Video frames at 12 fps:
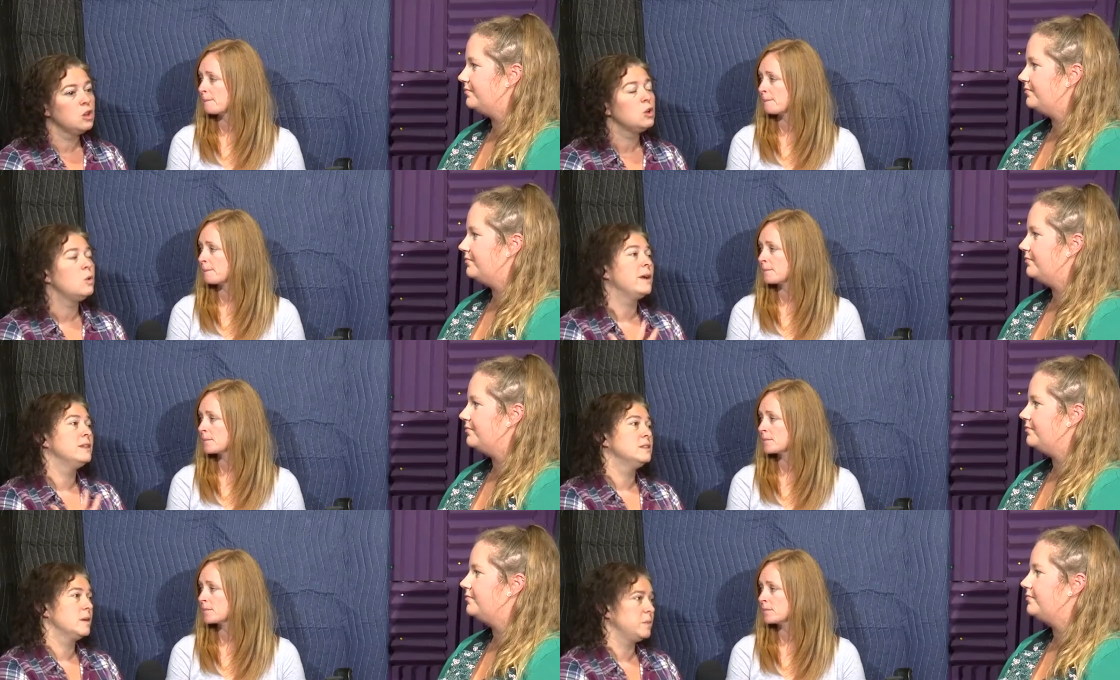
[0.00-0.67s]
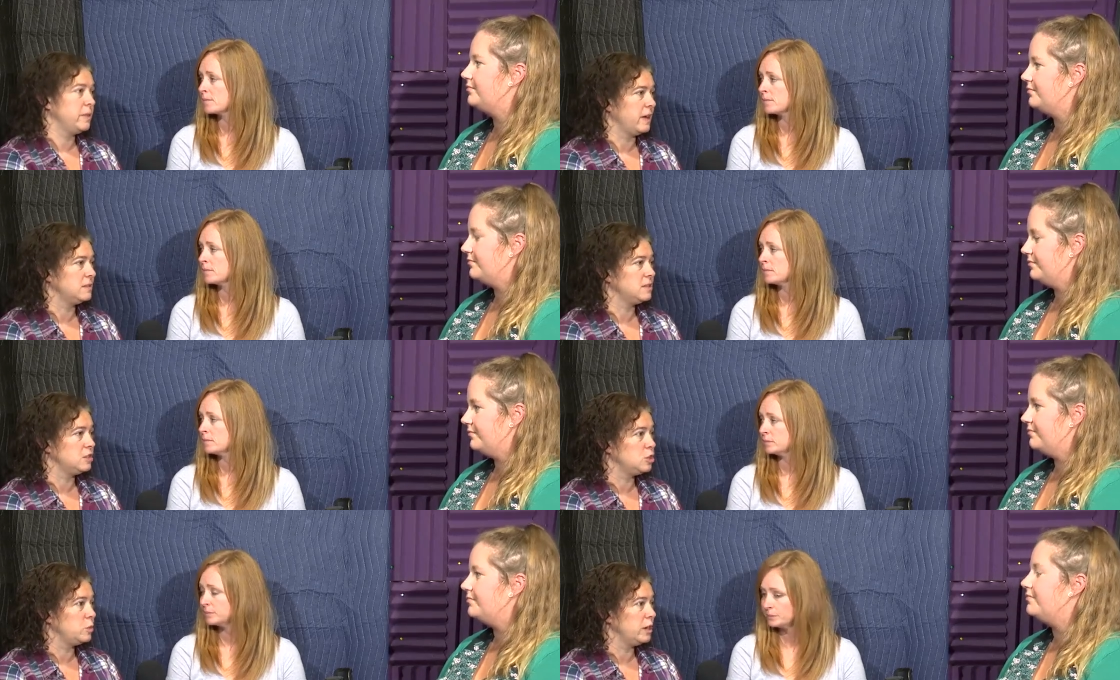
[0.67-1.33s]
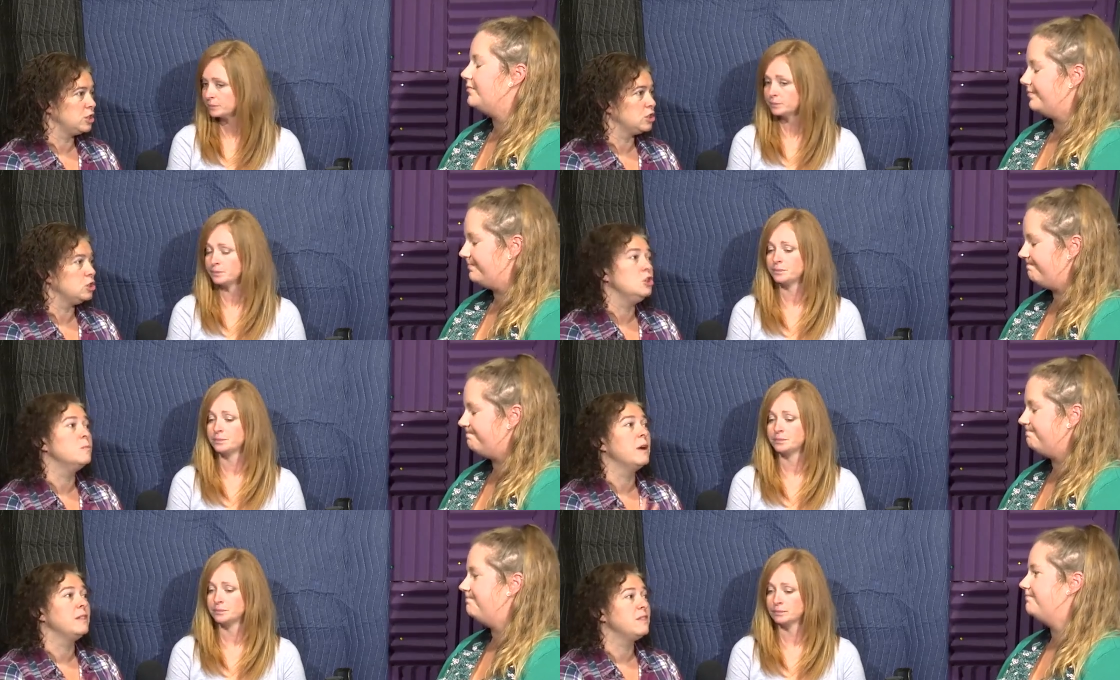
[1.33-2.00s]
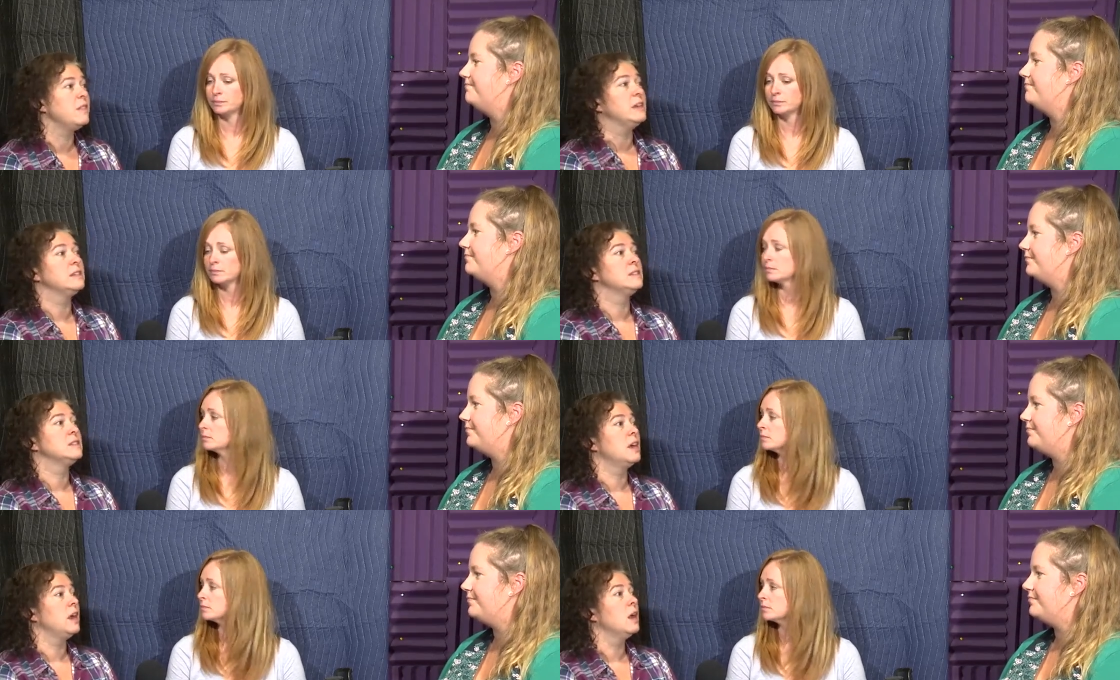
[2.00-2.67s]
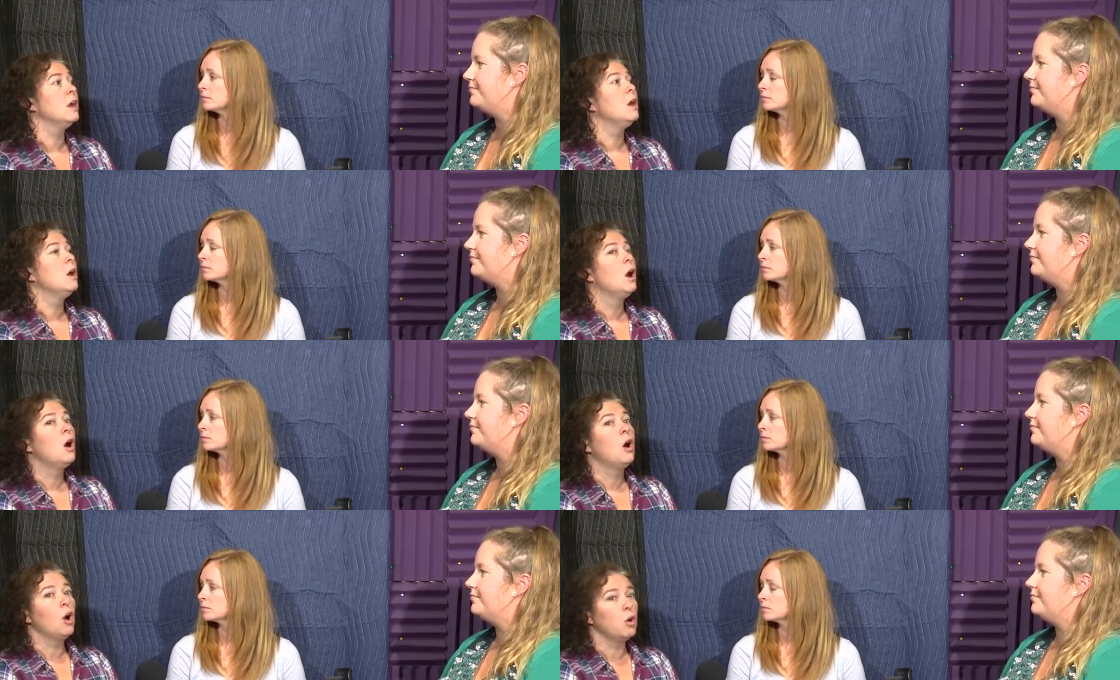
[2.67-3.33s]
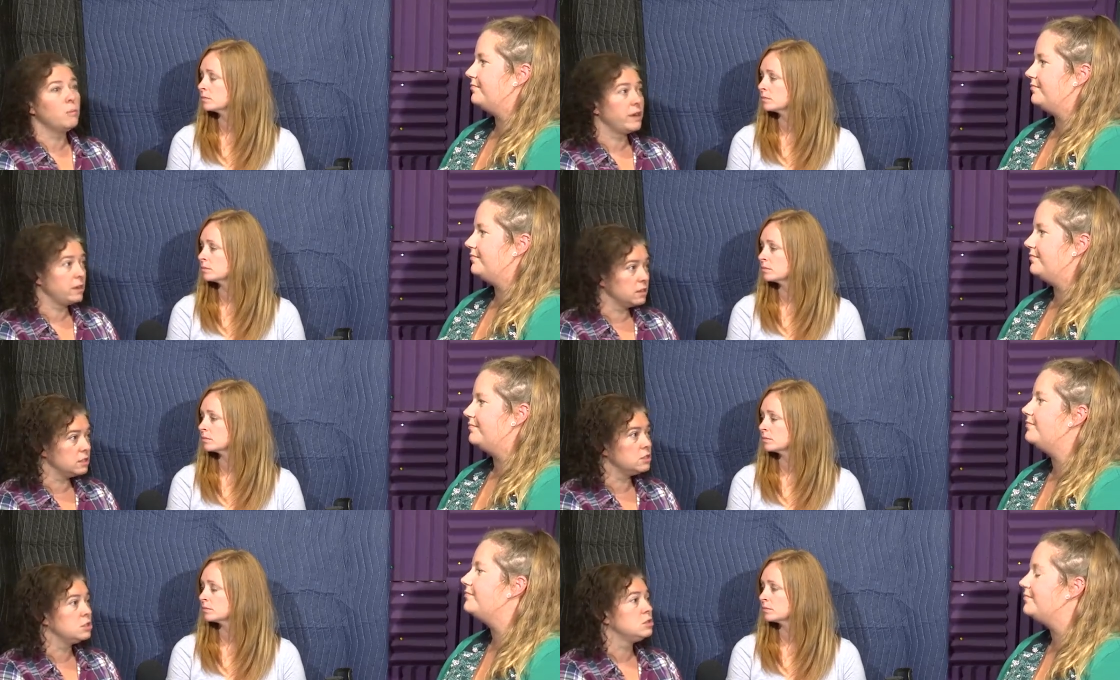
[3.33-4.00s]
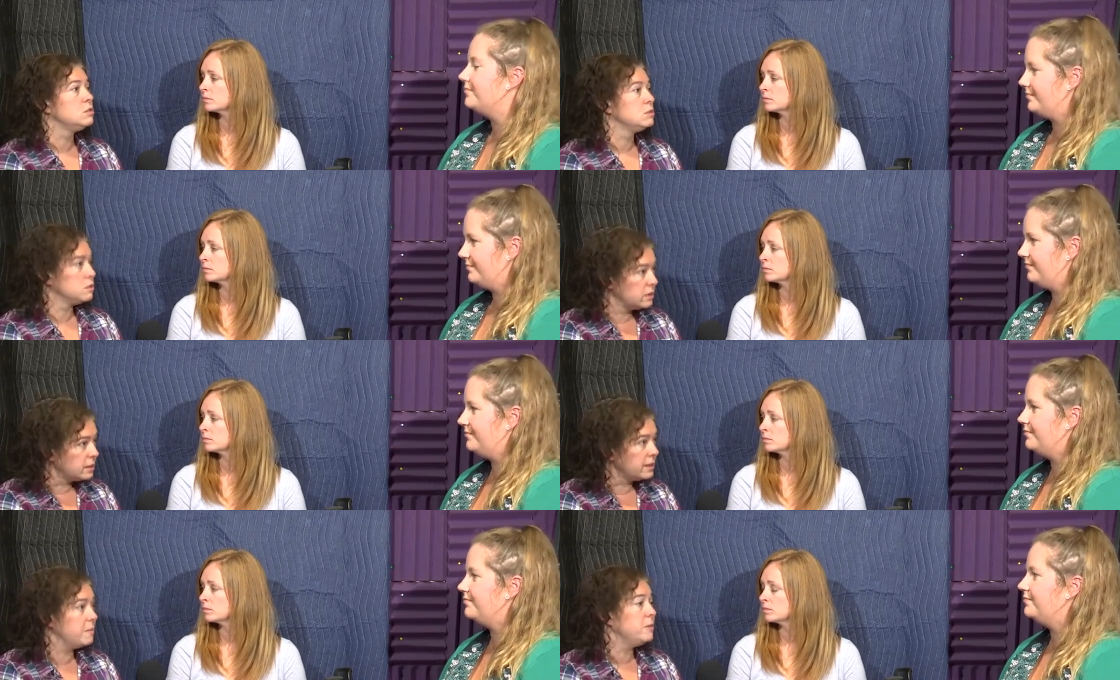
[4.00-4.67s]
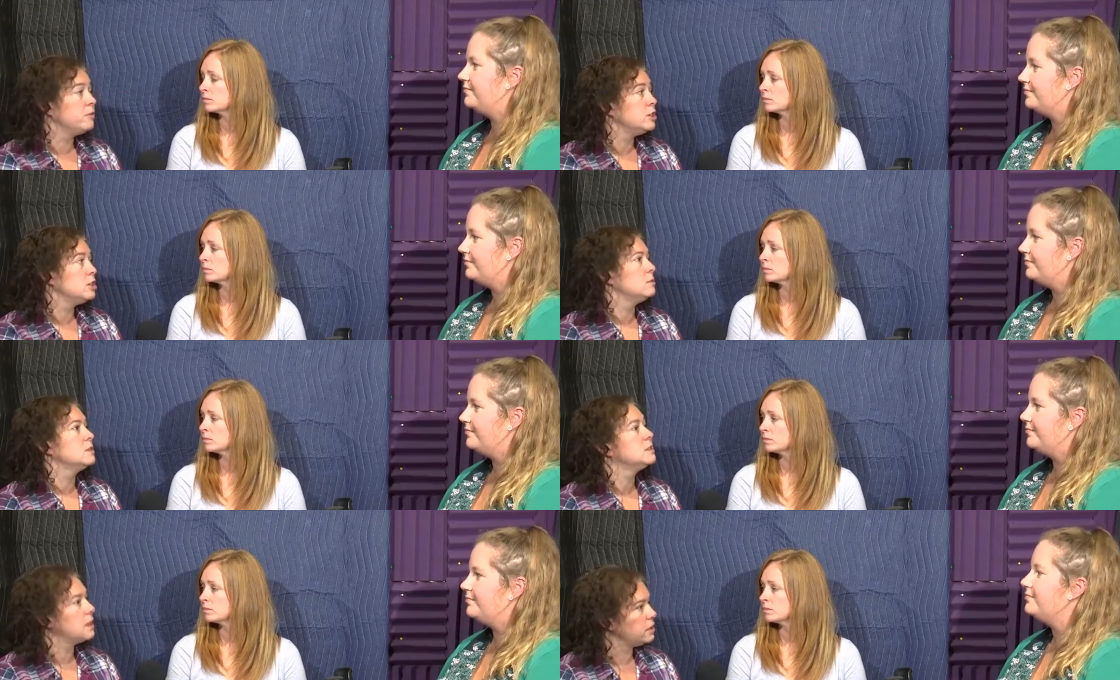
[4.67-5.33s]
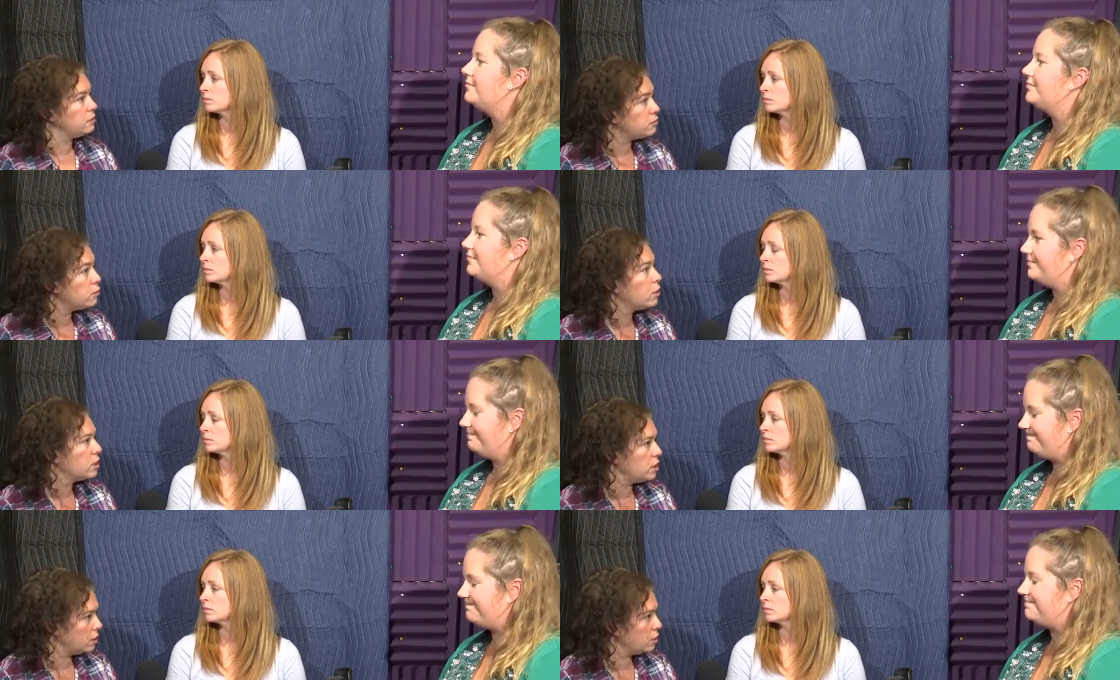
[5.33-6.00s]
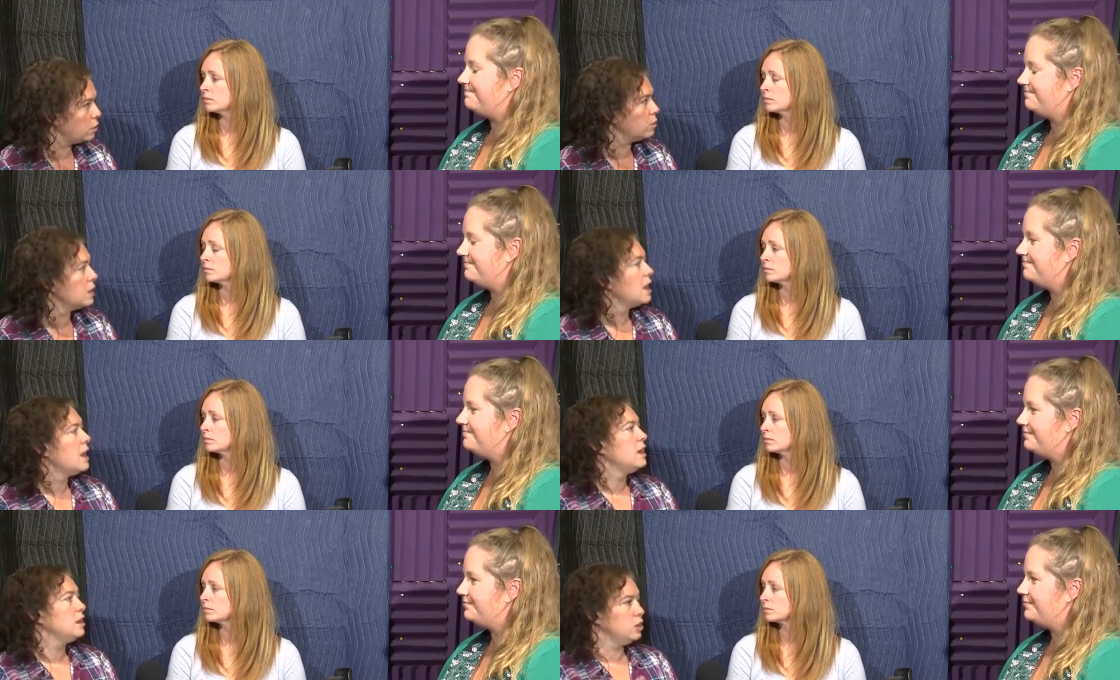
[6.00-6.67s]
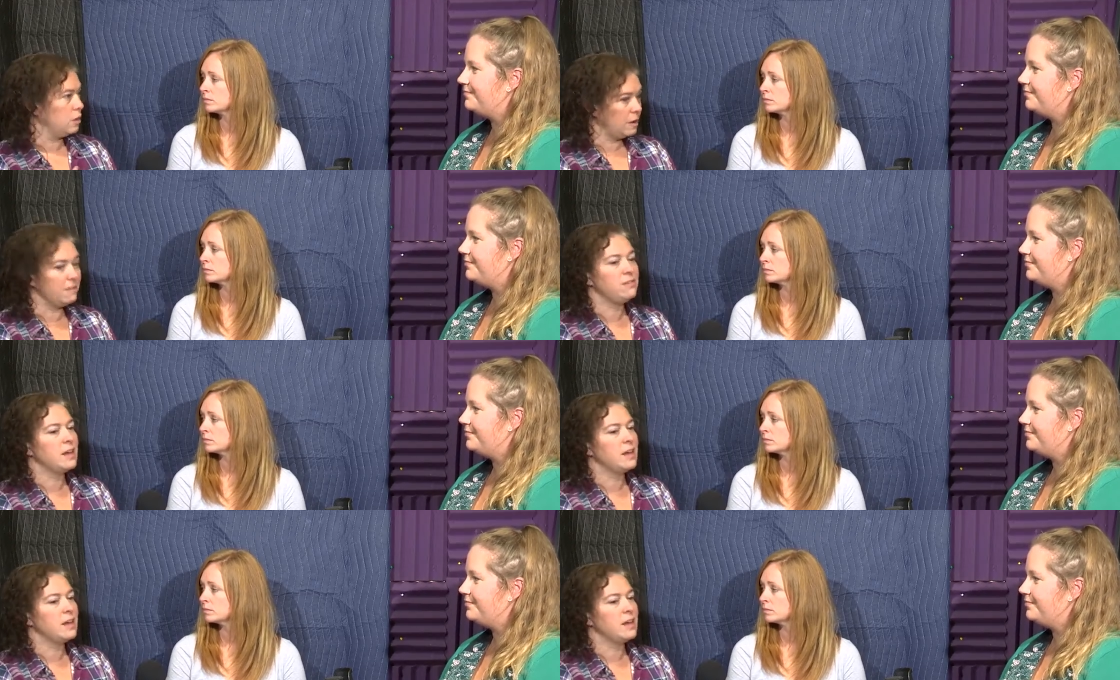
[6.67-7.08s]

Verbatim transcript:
Speaker 1: who ends up in that situation, mm-hmm. you might think to say, oh my goodness, let me reach out to Sally for mm-hmm. you, you know, if